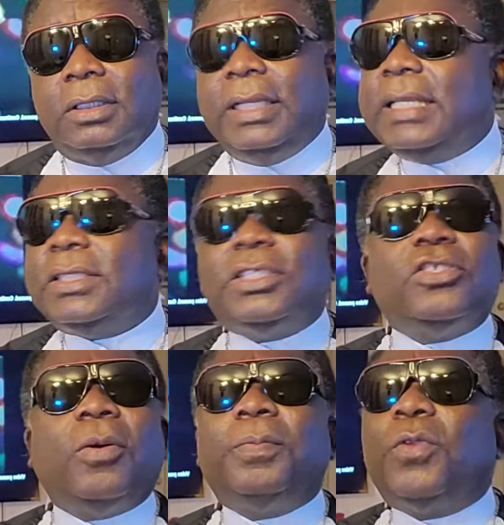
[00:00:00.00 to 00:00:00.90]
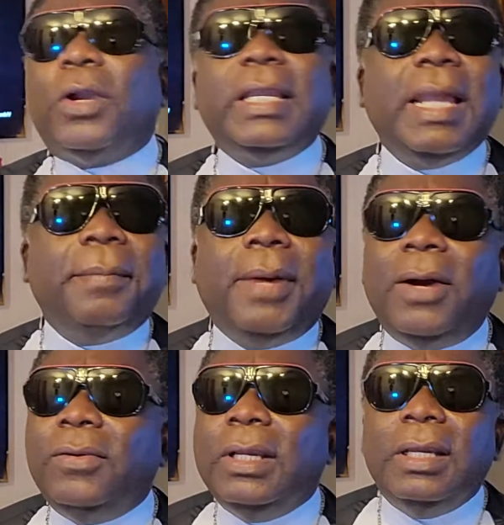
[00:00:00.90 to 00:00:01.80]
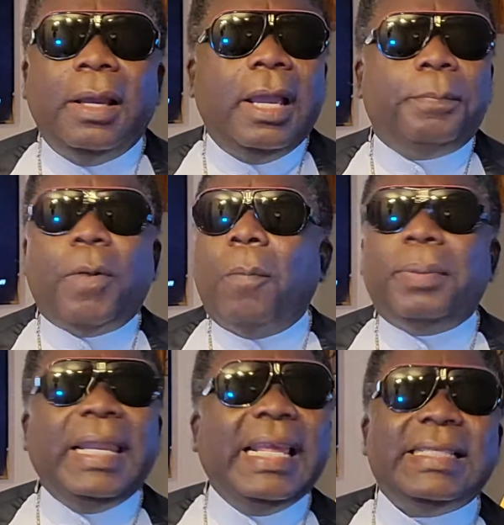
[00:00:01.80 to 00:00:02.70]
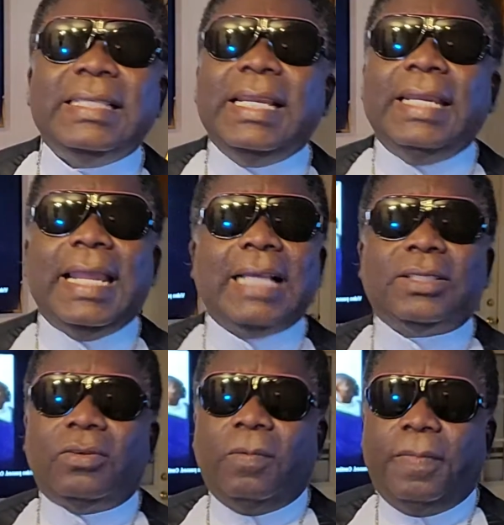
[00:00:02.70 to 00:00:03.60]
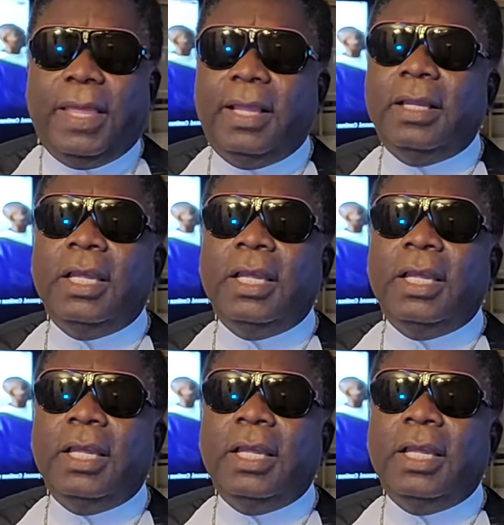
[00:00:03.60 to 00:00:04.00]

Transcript: Let's stop talking about population and that sort of thing.